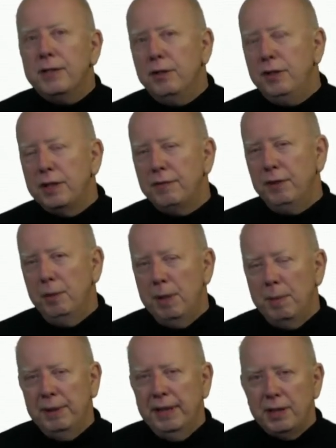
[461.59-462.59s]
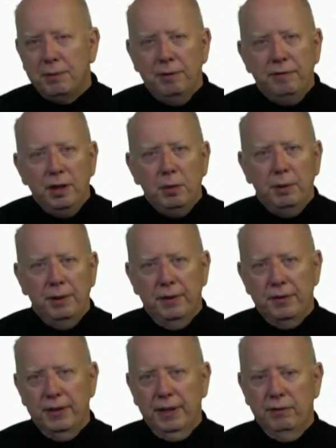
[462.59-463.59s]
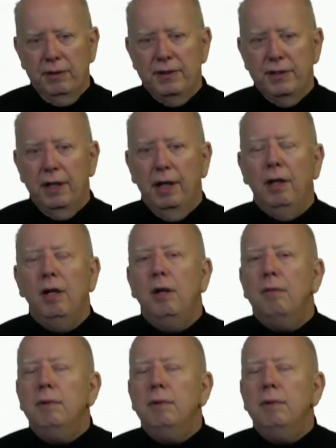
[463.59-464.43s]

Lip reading: So just for a moment, let's review what those sections are.